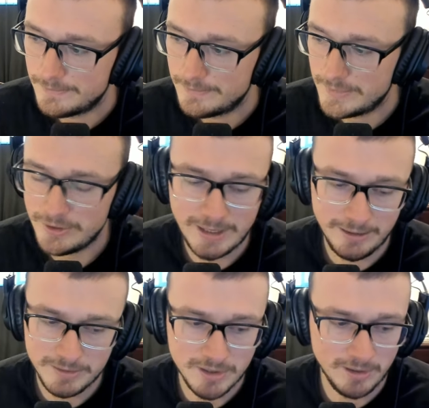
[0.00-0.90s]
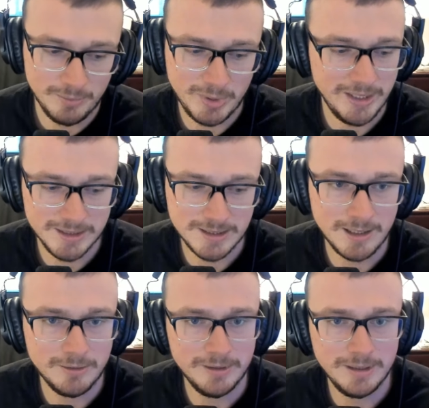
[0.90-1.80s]
dude, I was gonna break it
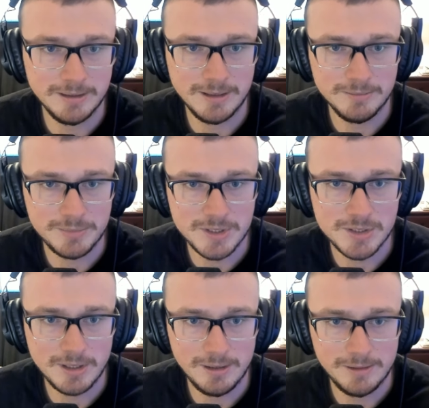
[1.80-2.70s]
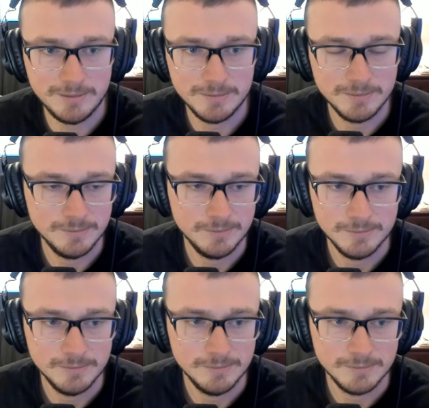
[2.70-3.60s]
down, and then I'm just like,
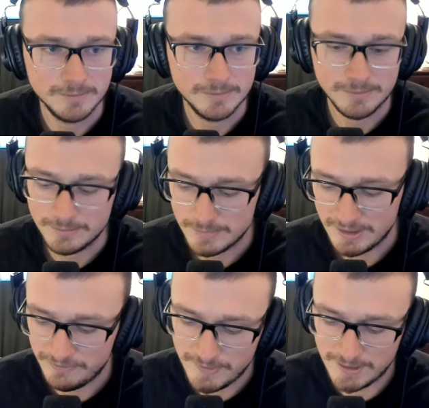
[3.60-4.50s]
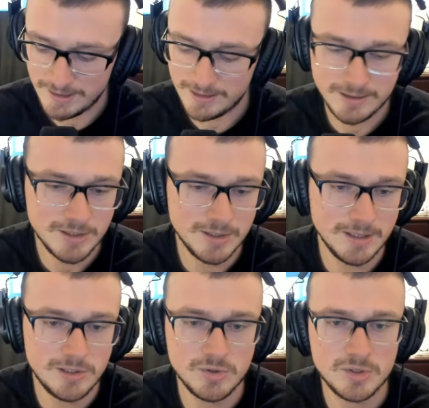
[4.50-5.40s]
I feel like it's
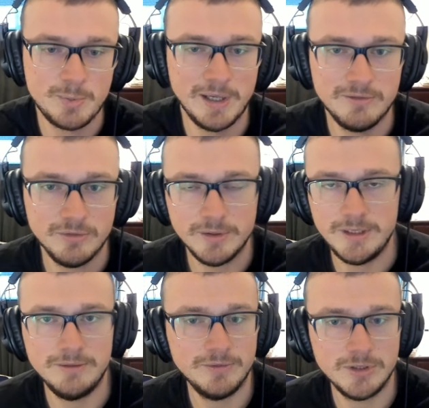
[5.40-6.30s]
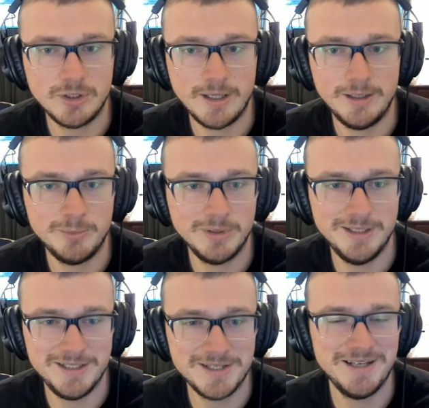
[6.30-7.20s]
disrespectful to even try to break.
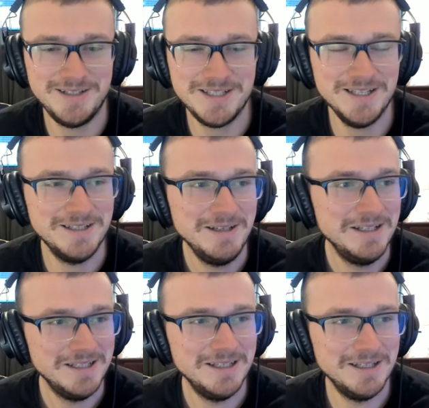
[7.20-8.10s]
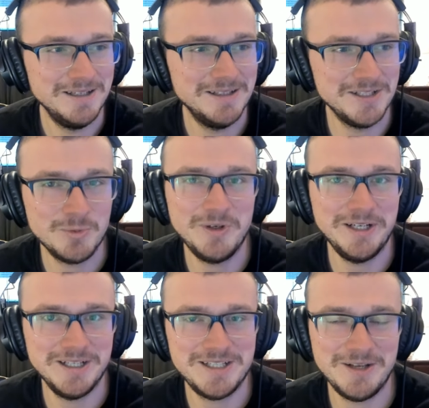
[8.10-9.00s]
Is is that's
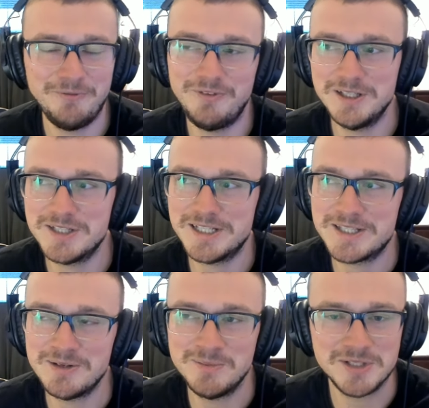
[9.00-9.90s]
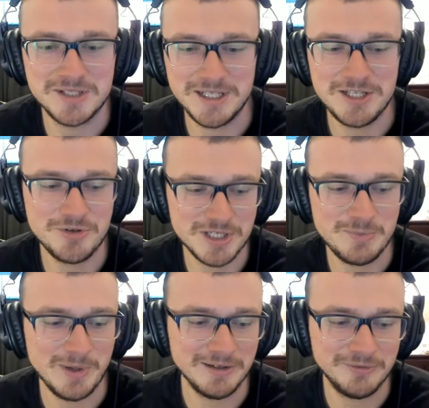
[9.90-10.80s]
weird. It, it feels like it's almost
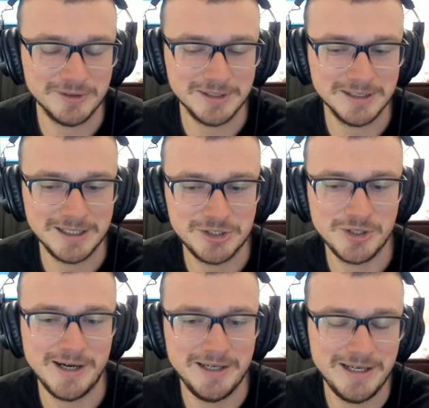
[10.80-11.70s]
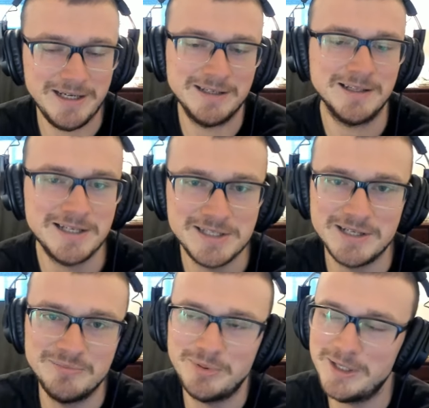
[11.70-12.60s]
disrespectful to like try to analyze it
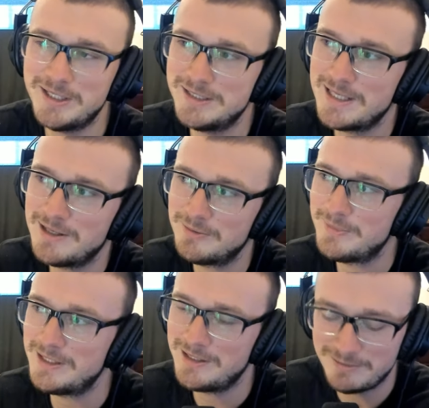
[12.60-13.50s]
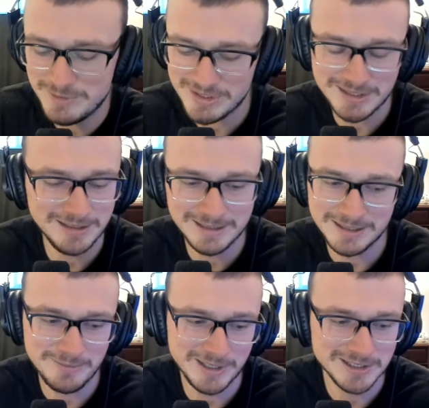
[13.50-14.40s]
and break it down, man. I'm just gonna let
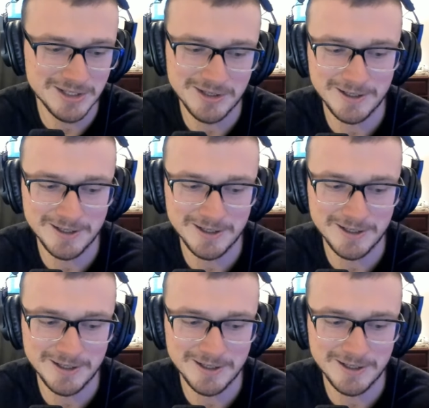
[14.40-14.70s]
the man talk.